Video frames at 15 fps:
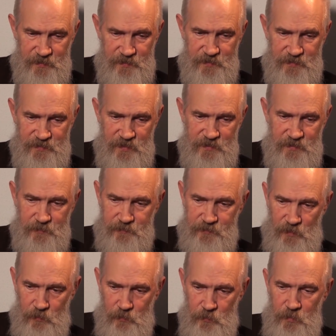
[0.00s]
So
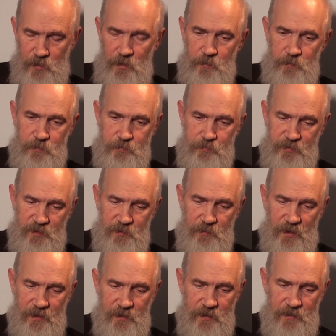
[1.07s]
what is
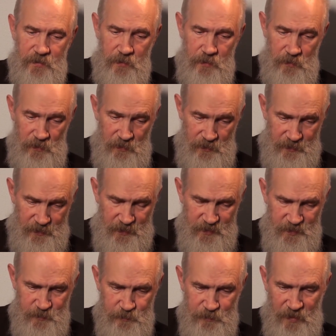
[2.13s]
dissociation
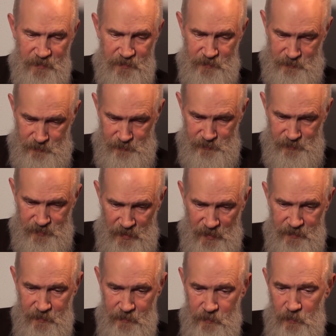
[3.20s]
or
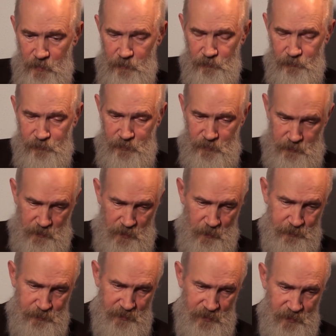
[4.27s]
transmutation?
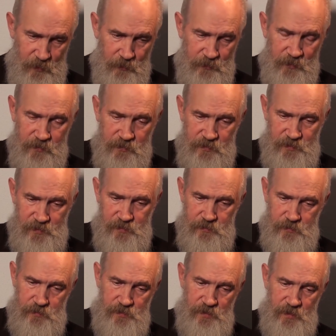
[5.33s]
It is the decay of
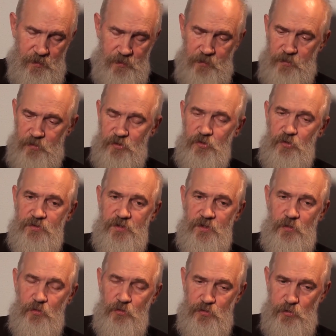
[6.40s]
nuclei in
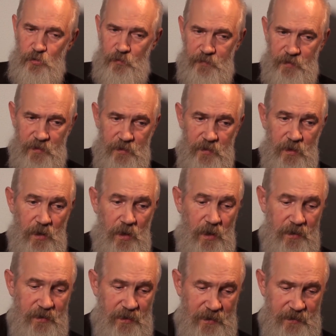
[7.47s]
certain
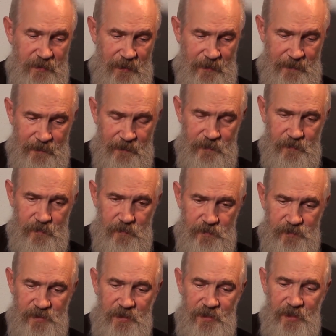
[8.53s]
non-rigid
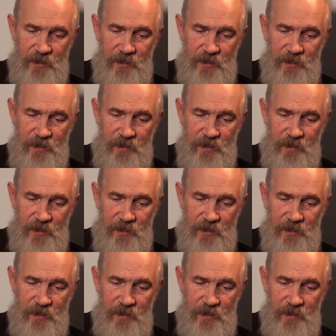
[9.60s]
conditions